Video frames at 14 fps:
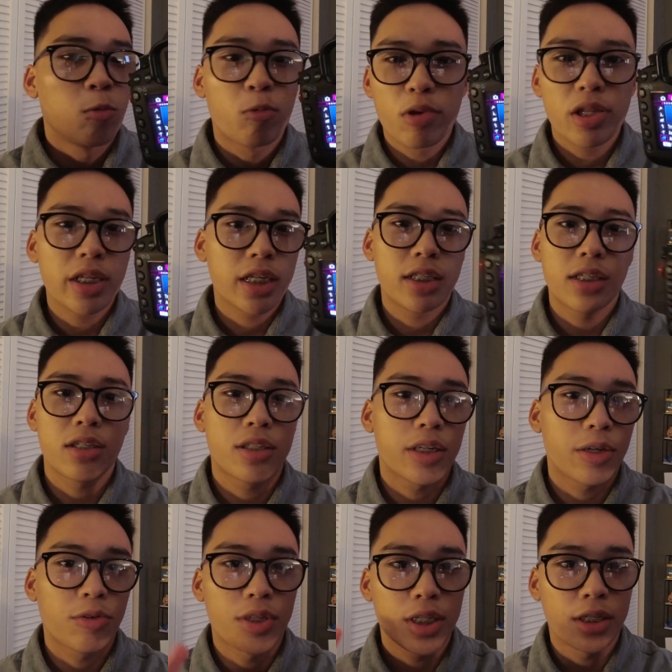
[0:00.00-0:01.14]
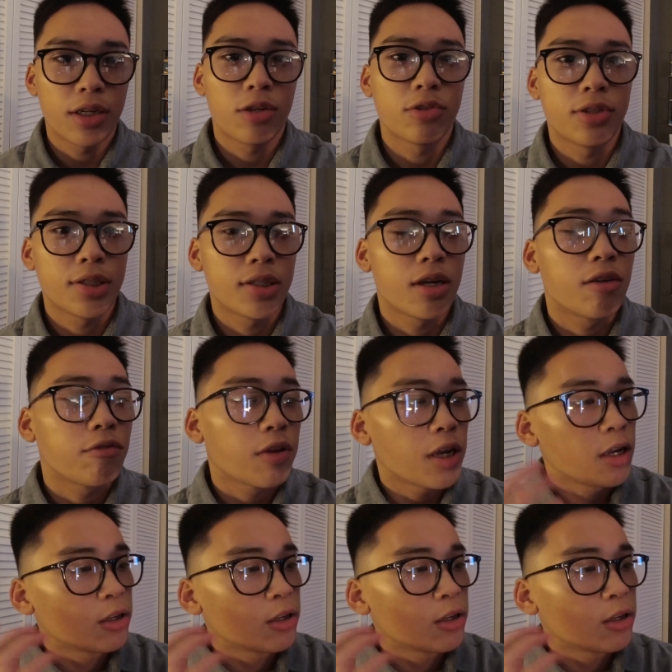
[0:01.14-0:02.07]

Really easy to set your details and stuff.